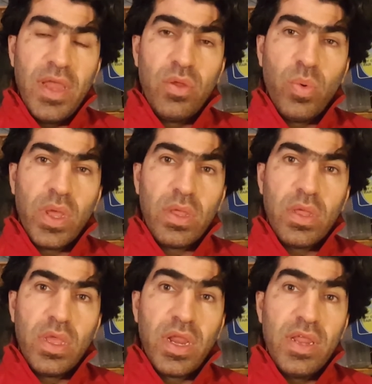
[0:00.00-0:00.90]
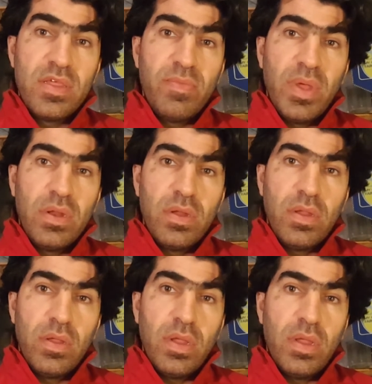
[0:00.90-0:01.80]
Anyway, Klinsmann,
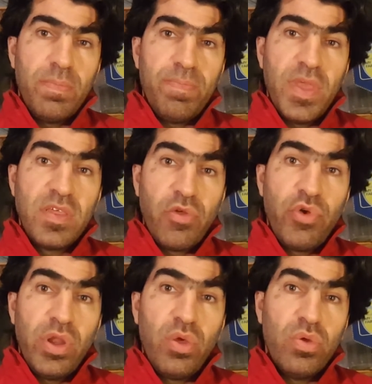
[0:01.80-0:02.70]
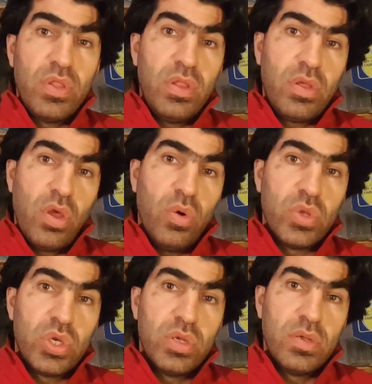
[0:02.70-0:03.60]
he's a really good
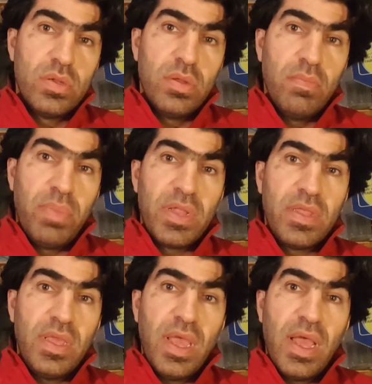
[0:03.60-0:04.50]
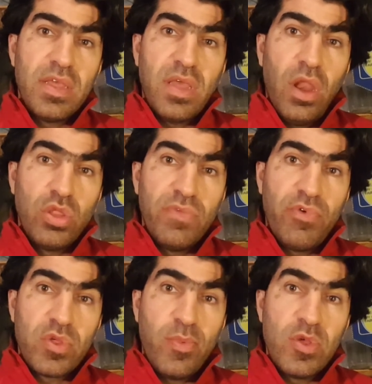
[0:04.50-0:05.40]
coach, but he has a lot of
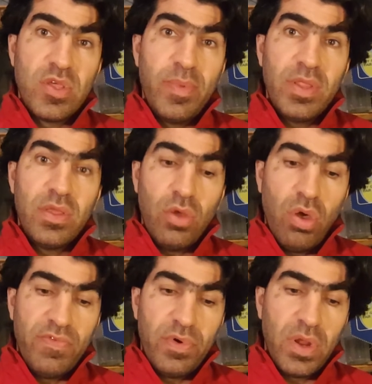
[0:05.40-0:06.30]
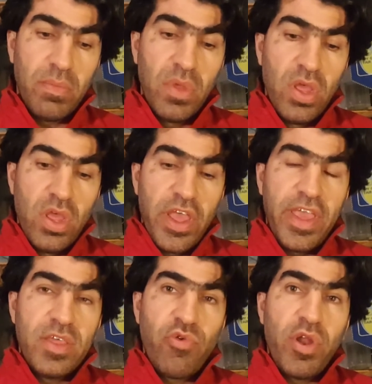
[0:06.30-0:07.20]
responsibility over him.
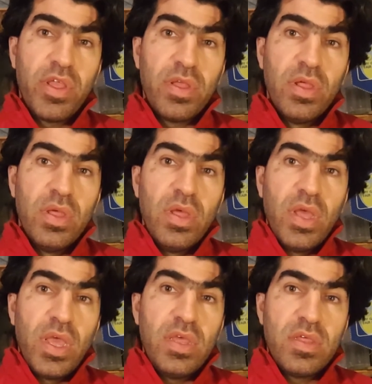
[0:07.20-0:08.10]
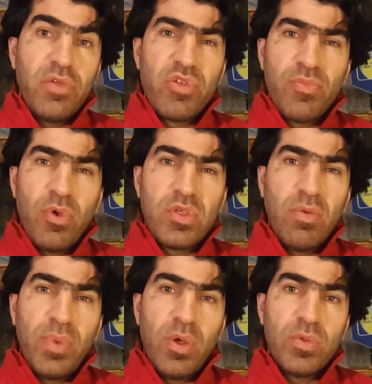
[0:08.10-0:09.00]
He's responsible
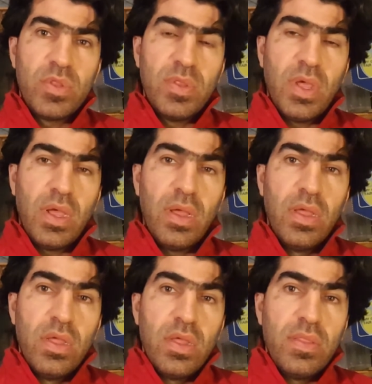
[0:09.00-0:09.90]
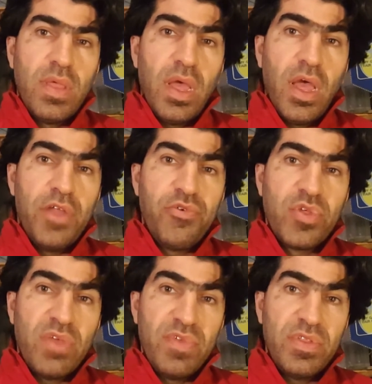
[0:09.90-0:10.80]
about the under
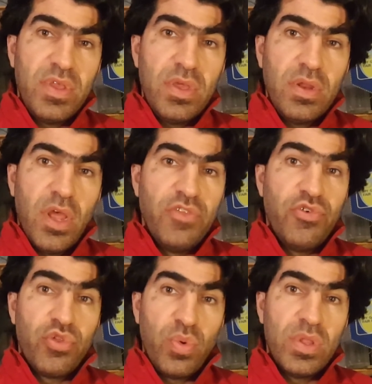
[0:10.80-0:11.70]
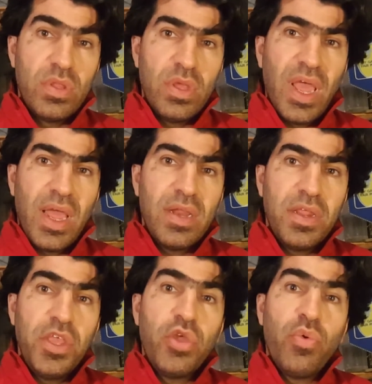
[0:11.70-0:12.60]
17, under 20, and
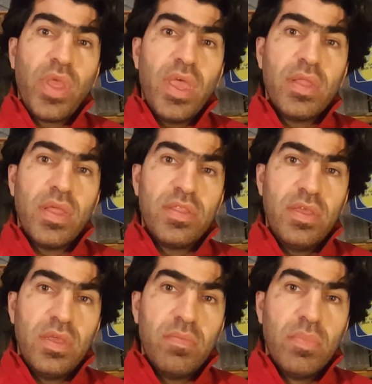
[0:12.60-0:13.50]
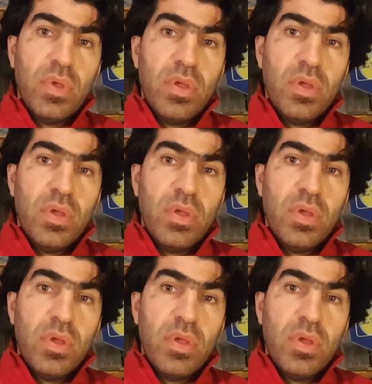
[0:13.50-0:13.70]
he create a team